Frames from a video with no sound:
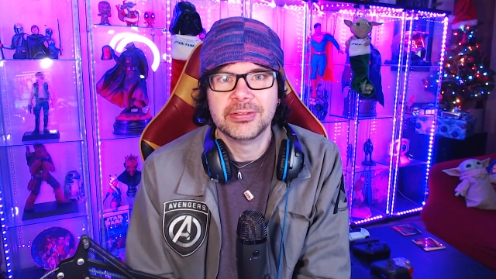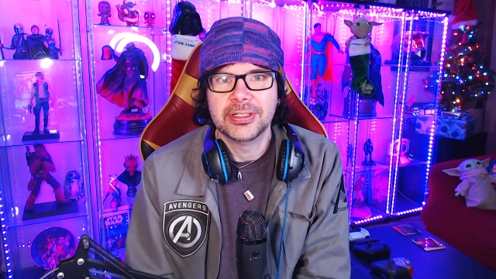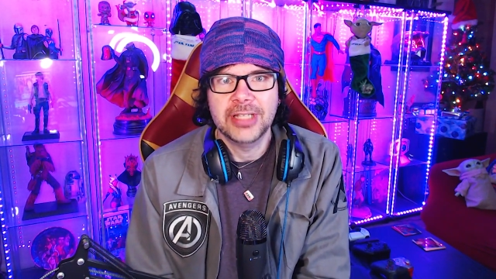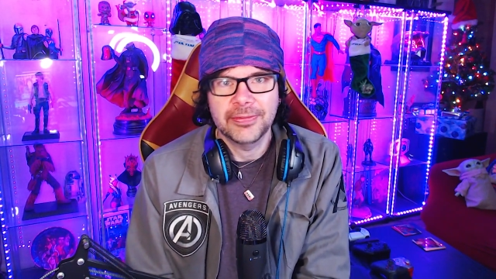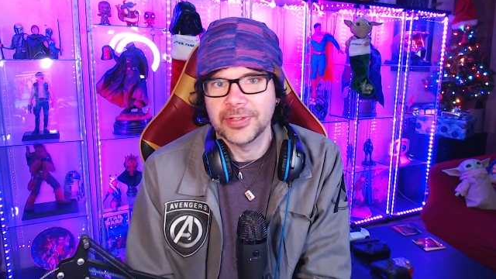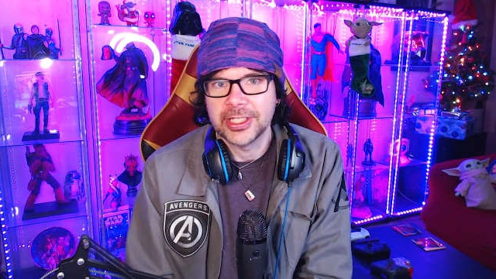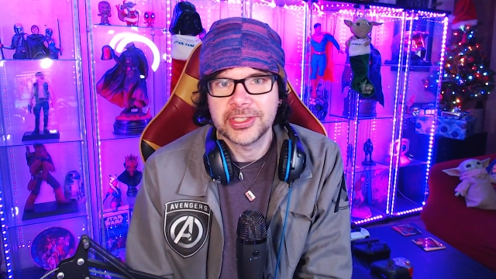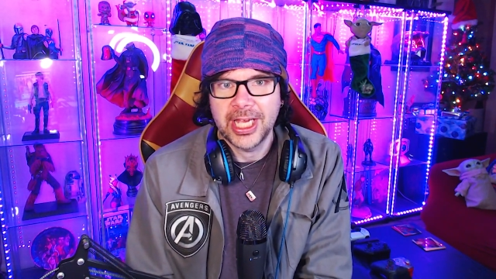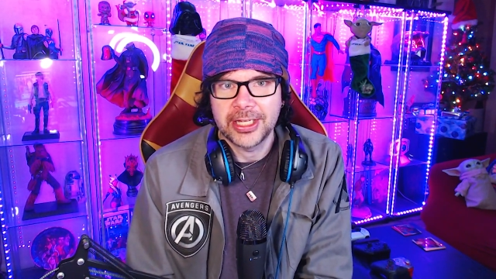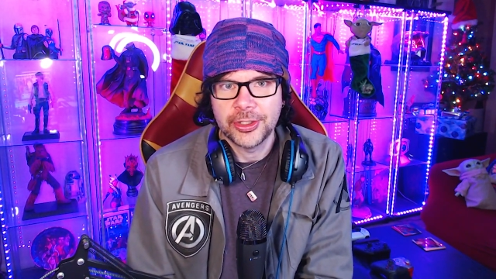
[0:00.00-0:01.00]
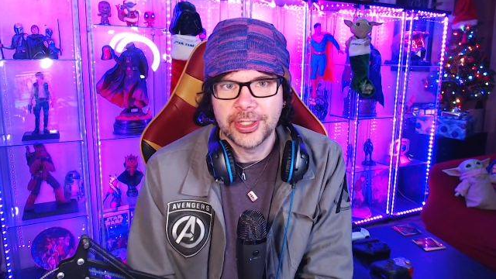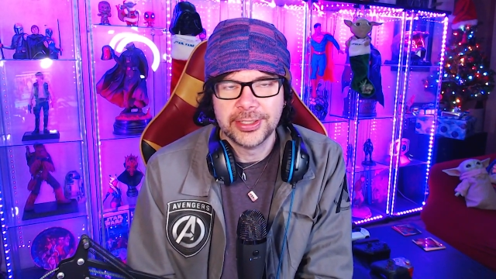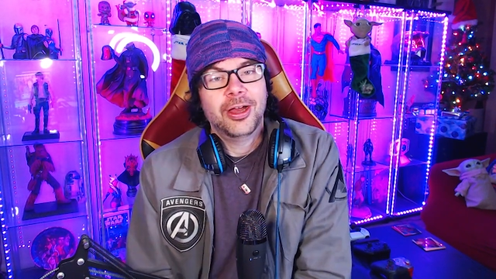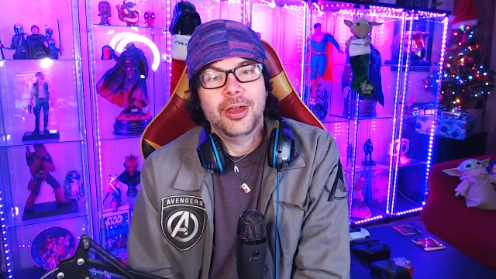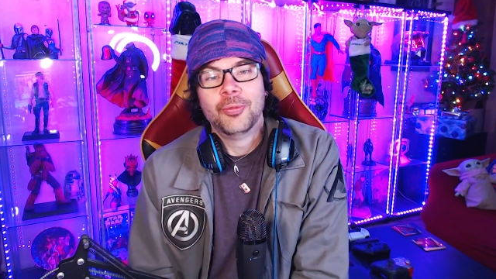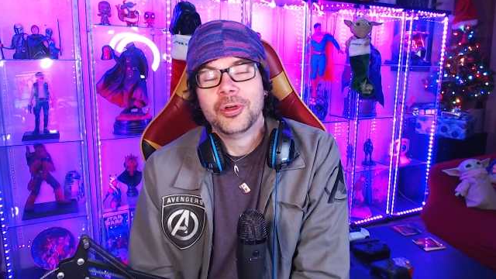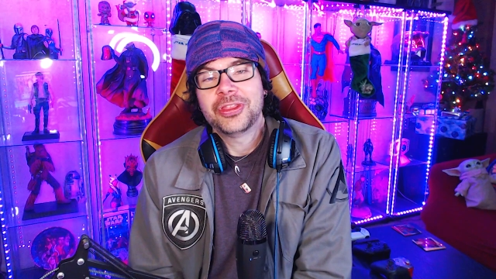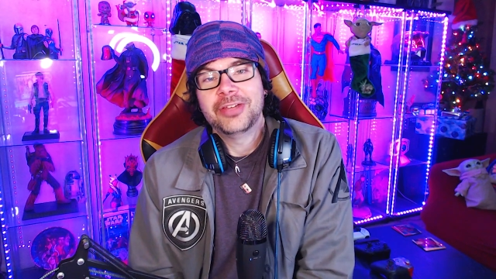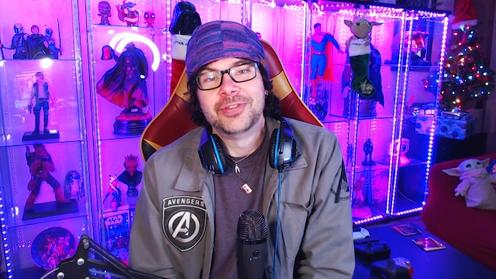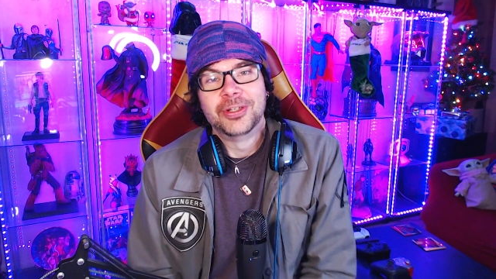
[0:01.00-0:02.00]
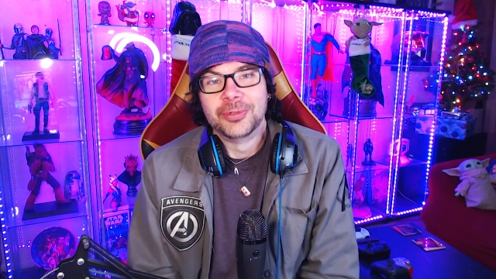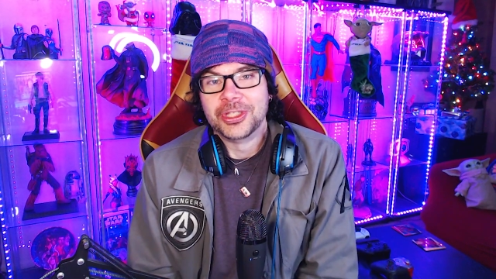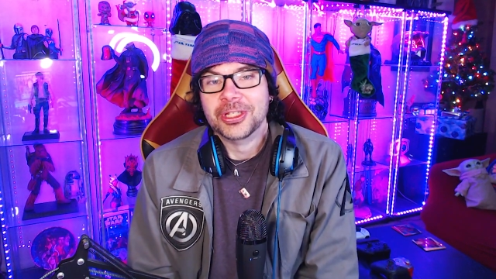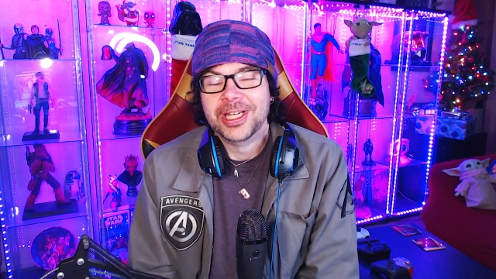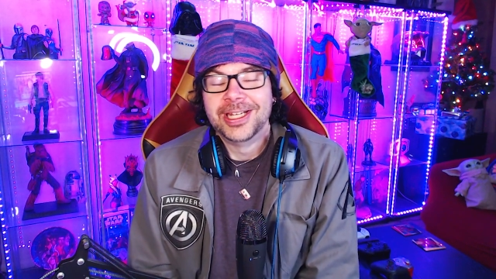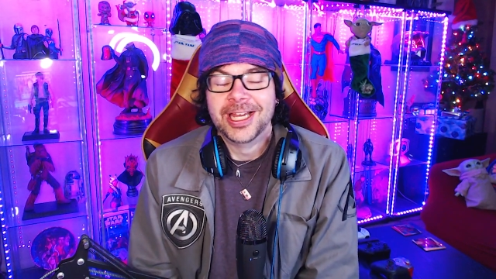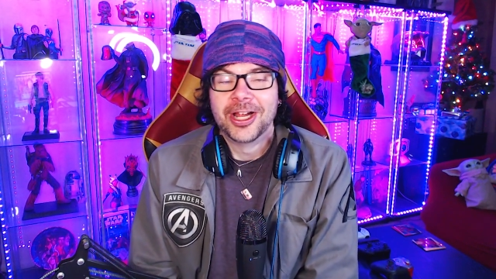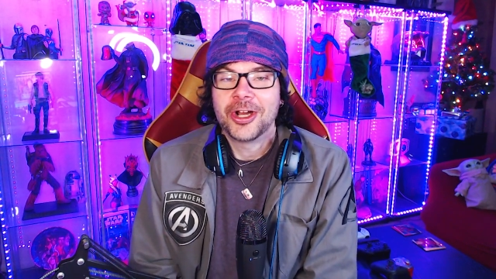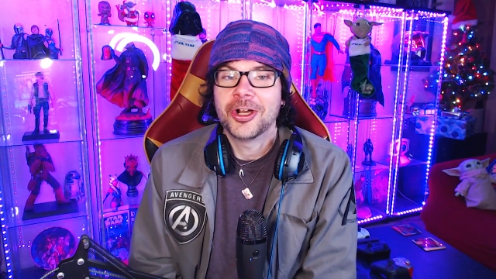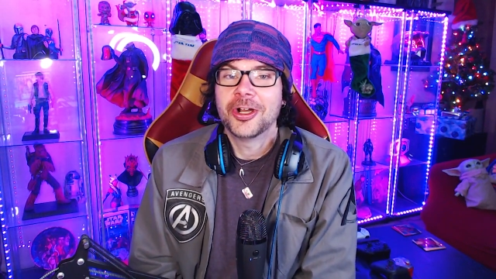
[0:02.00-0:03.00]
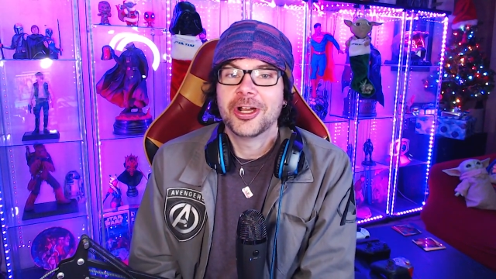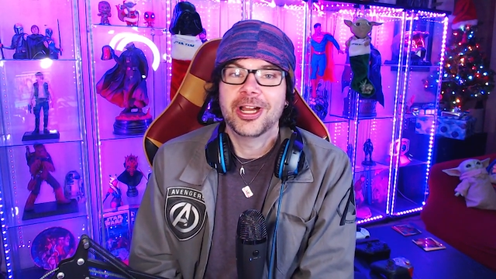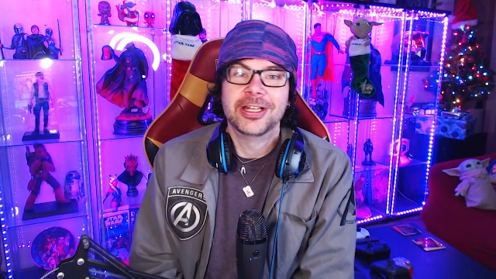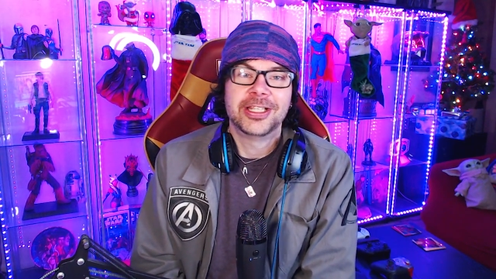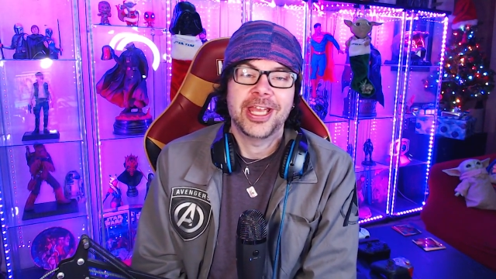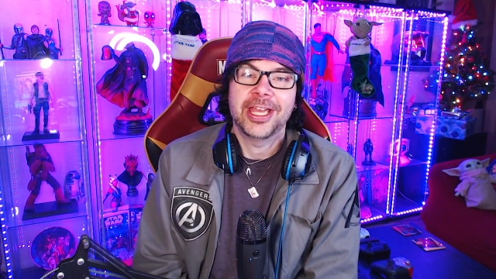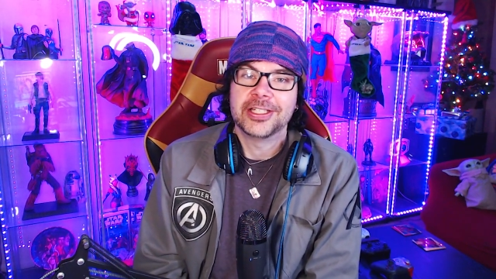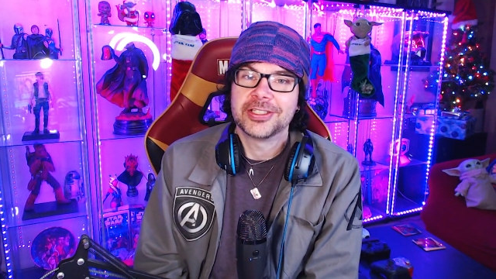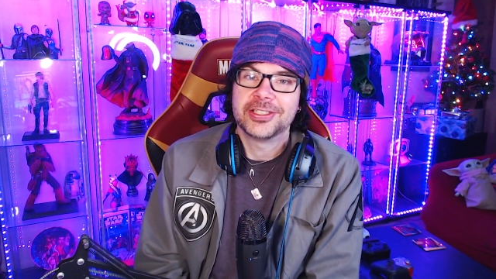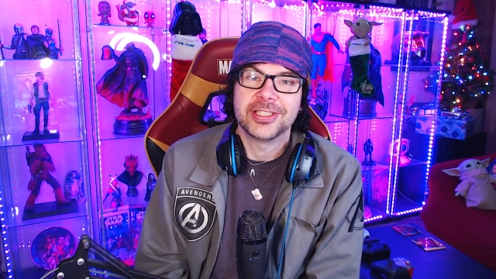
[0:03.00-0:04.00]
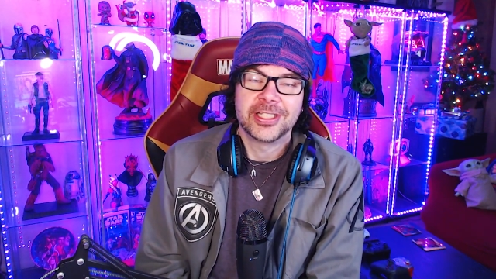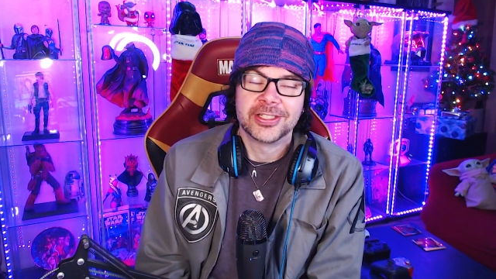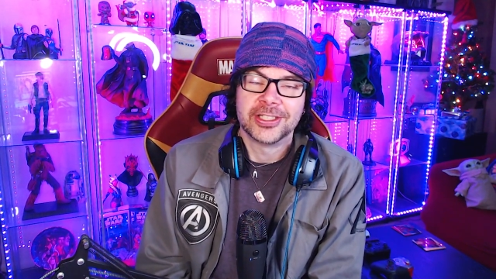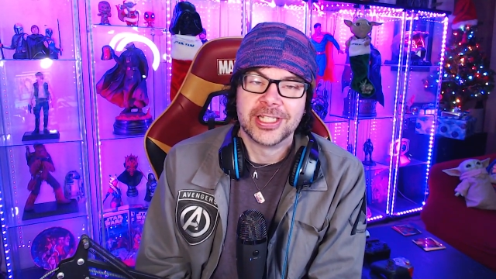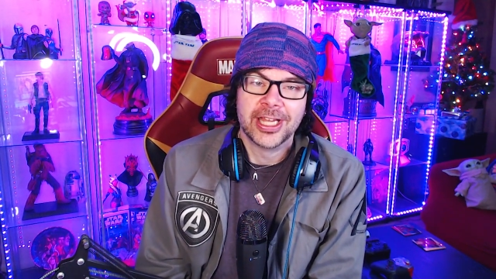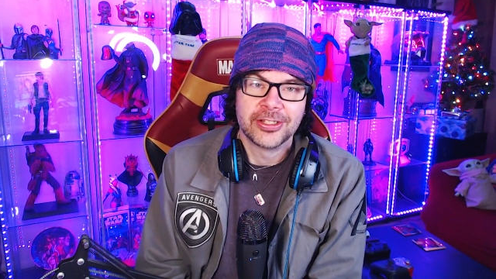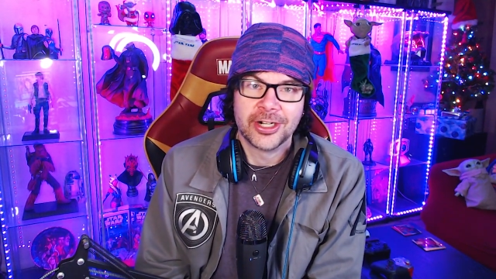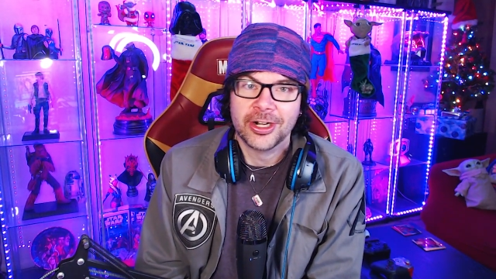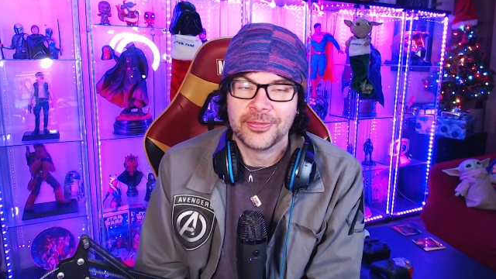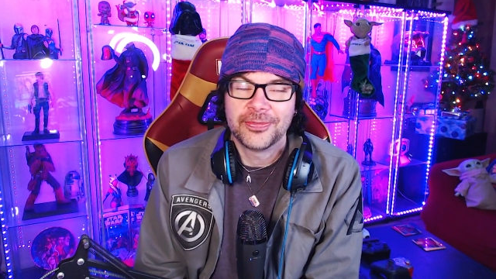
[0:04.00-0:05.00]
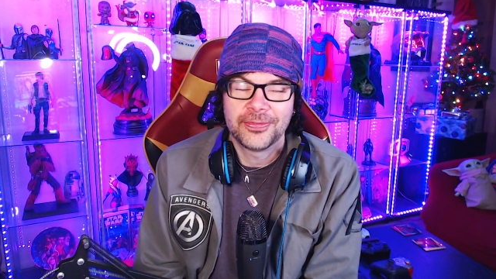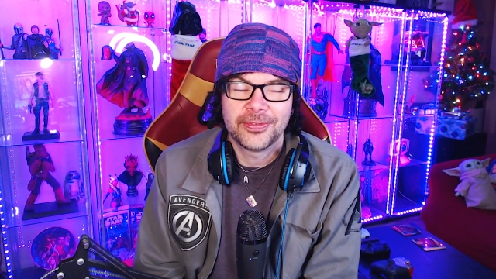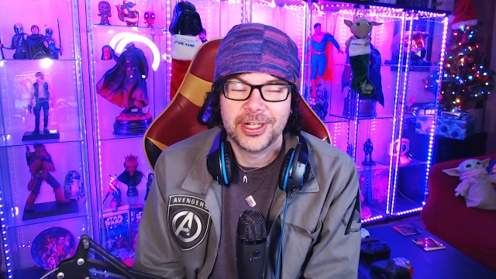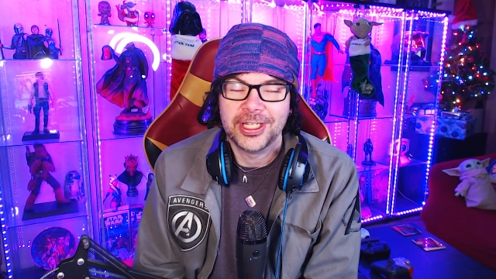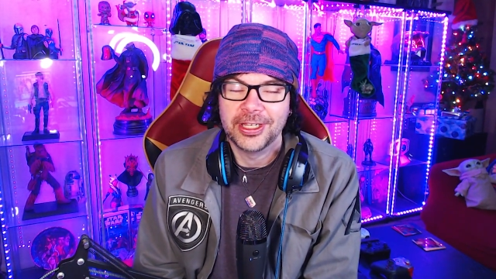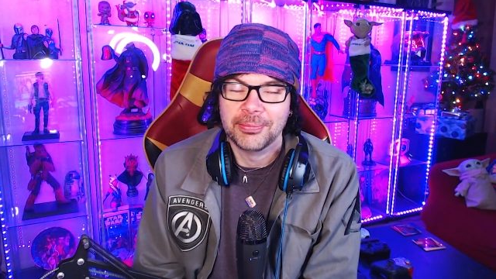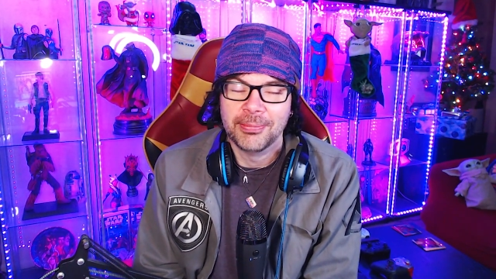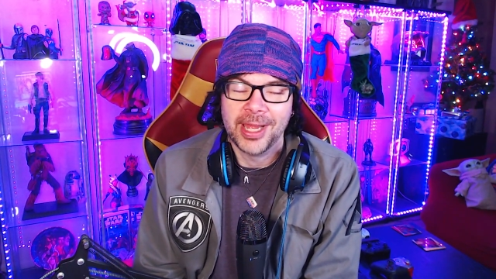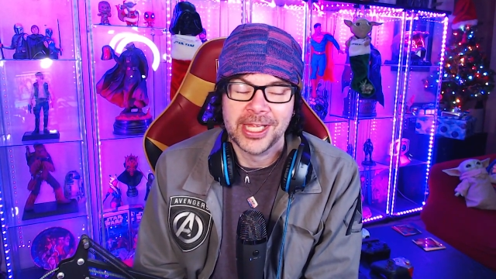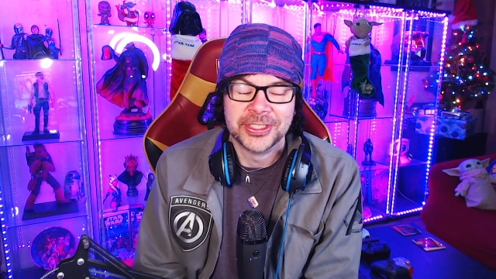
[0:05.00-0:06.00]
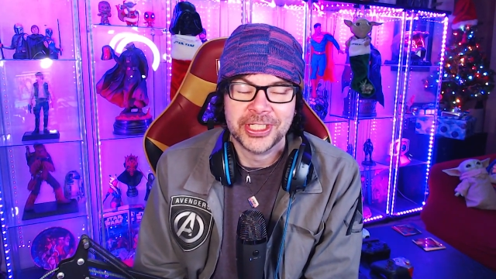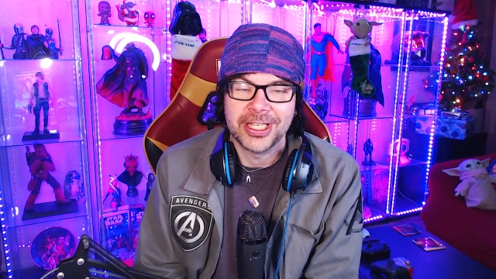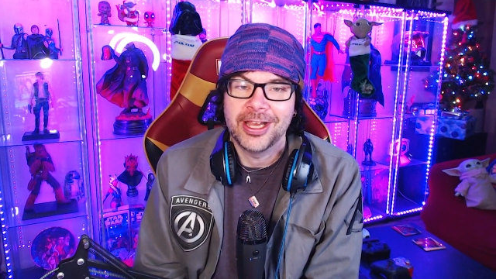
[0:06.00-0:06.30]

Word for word: Netflix accurate. And what they've done with Yelena, her and Kate's scenes together are freaking magic.